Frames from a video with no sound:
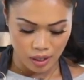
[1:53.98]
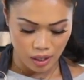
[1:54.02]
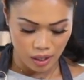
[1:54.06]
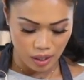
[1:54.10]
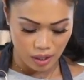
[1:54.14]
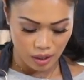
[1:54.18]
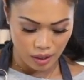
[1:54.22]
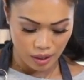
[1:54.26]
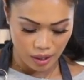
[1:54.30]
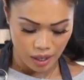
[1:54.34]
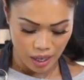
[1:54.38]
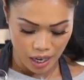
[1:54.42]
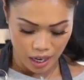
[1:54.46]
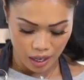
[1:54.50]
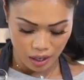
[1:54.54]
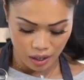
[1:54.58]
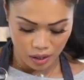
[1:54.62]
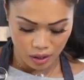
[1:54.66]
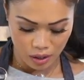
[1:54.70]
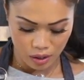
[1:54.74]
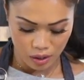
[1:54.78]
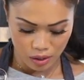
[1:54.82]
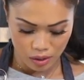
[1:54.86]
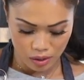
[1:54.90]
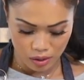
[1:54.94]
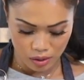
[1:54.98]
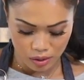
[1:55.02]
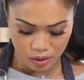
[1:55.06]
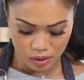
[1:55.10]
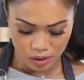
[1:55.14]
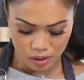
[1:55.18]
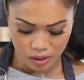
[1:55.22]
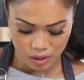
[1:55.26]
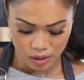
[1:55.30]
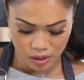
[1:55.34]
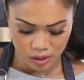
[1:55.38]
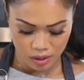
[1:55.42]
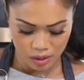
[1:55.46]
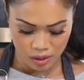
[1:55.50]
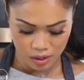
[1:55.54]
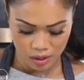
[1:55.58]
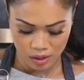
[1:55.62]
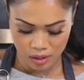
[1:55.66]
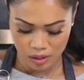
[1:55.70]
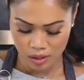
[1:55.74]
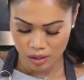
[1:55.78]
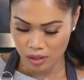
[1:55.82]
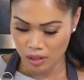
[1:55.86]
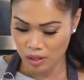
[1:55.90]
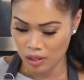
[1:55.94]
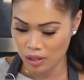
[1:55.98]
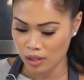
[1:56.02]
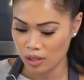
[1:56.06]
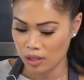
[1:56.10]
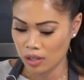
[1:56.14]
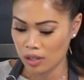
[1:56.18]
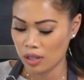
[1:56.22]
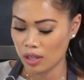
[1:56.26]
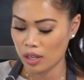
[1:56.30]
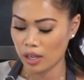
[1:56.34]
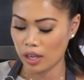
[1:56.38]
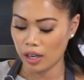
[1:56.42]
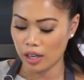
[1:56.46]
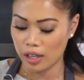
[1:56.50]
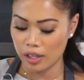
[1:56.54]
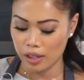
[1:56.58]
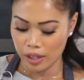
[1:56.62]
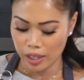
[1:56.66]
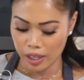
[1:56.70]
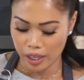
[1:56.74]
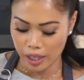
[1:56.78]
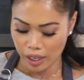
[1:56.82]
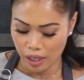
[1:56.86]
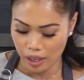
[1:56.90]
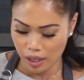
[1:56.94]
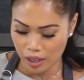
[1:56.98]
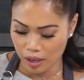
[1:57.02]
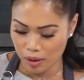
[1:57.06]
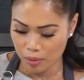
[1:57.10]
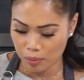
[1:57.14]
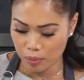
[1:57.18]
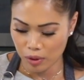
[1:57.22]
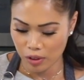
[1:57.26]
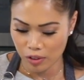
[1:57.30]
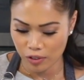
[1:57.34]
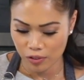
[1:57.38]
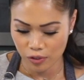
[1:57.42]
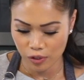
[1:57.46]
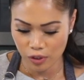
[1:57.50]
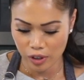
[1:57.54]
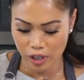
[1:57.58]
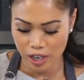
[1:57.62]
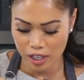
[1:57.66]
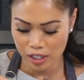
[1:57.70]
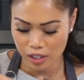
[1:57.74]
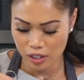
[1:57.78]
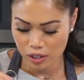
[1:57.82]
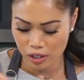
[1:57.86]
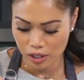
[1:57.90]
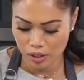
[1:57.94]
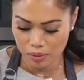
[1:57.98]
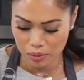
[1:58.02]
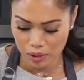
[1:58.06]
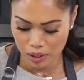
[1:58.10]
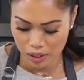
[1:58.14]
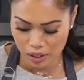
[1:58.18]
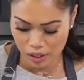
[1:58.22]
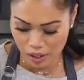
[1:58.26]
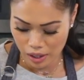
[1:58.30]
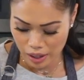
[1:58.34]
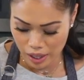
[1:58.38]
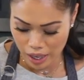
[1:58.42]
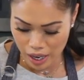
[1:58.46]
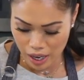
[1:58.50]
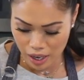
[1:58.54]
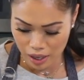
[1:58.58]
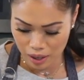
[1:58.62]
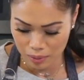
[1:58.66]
And that goes. And then before I start mixing that,